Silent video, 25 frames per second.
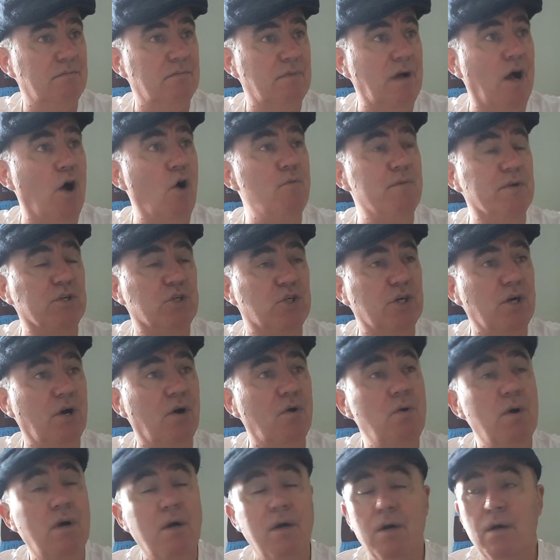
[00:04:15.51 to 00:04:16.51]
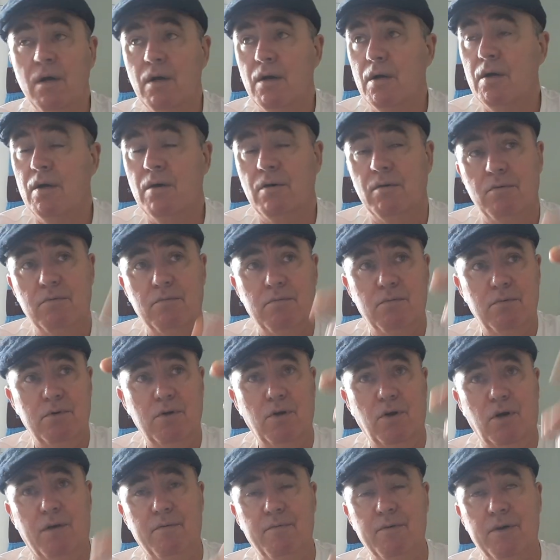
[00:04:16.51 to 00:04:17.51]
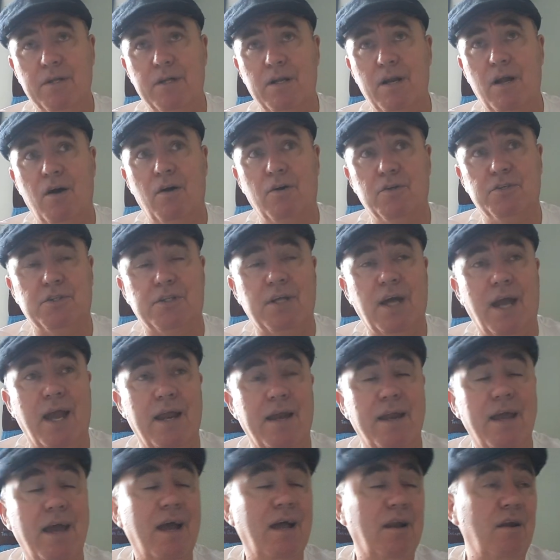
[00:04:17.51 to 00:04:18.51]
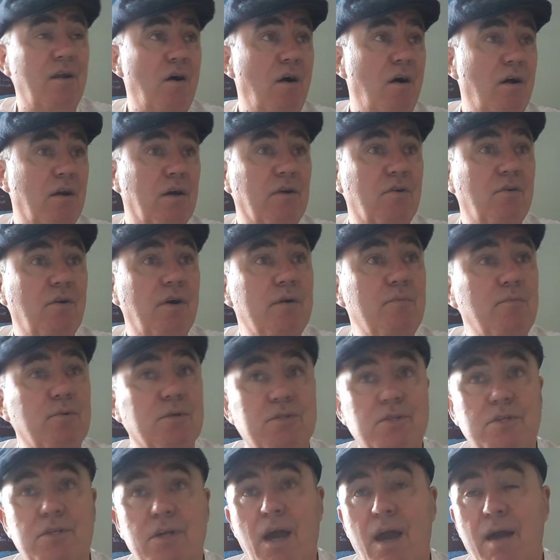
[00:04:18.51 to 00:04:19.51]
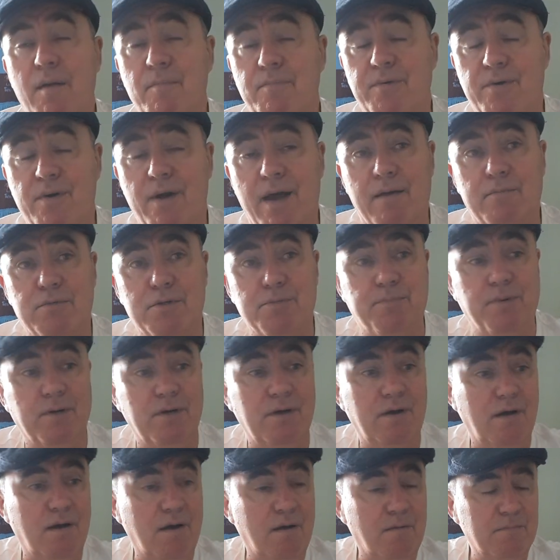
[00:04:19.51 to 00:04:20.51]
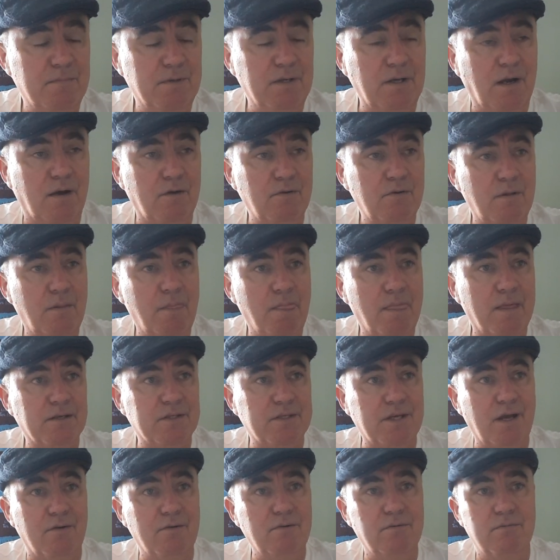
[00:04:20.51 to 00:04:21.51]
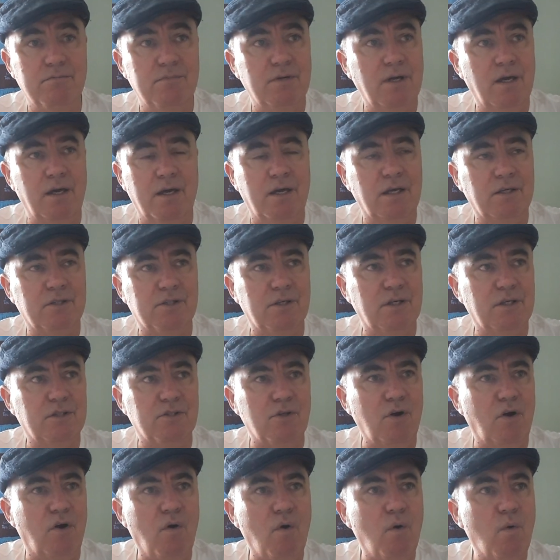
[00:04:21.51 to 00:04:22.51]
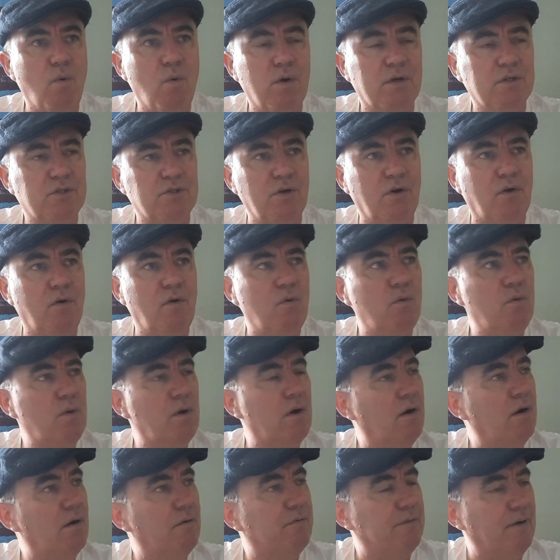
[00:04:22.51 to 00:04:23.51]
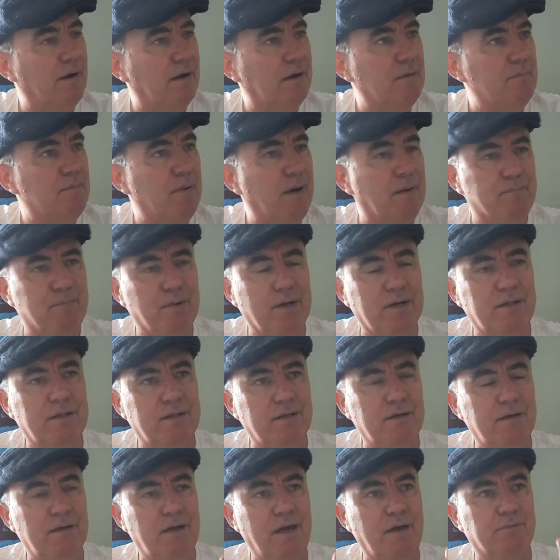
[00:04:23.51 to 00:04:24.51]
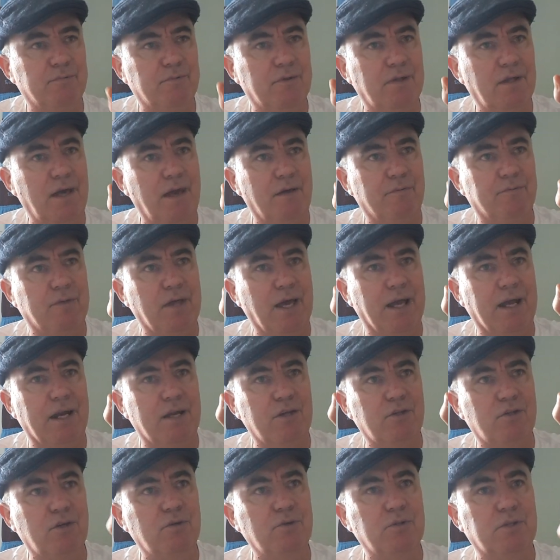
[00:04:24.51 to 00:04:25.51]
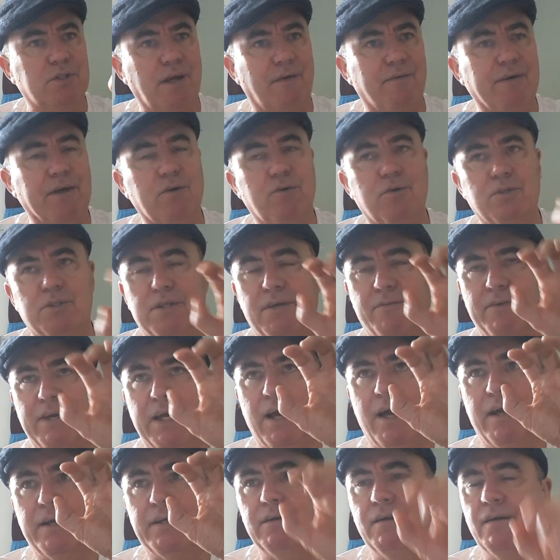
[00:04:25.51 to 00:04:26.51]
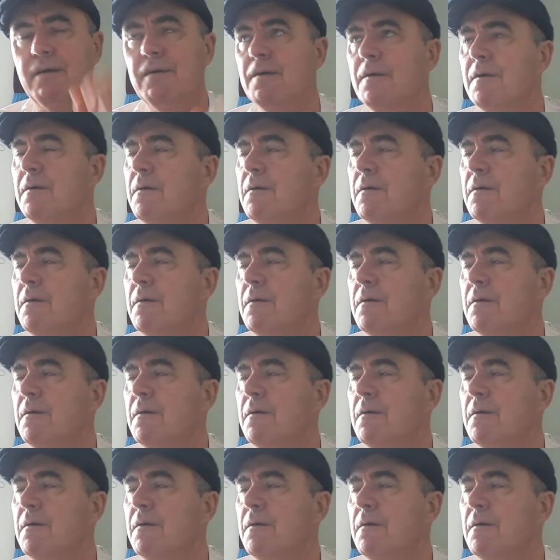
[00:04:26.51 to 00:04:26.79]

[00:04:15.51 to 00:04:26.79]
Overdue. Looking at the last stand now, Lyle and Greenwood stand perhaps, but you know, so it's not all fucking bad. But if they're going to do something or something ain't